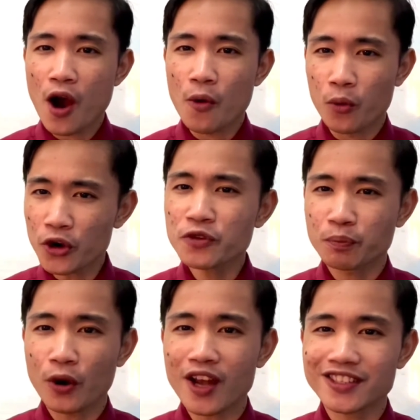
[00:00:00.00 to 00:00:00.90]
Word
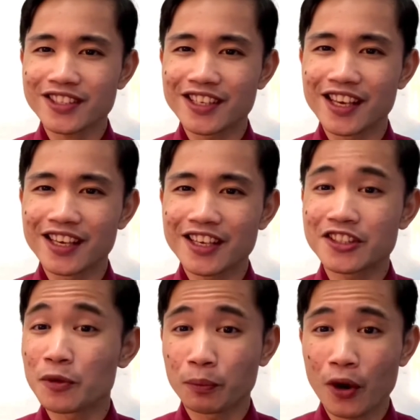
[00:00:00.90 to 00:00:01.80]
processing is
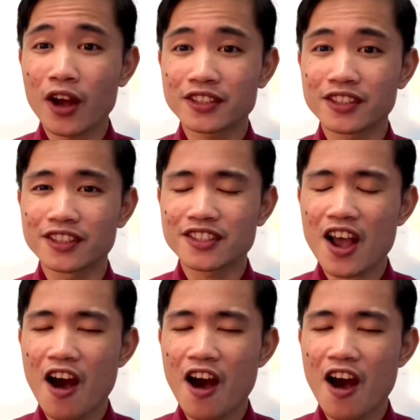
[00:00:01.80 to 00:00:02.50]
the process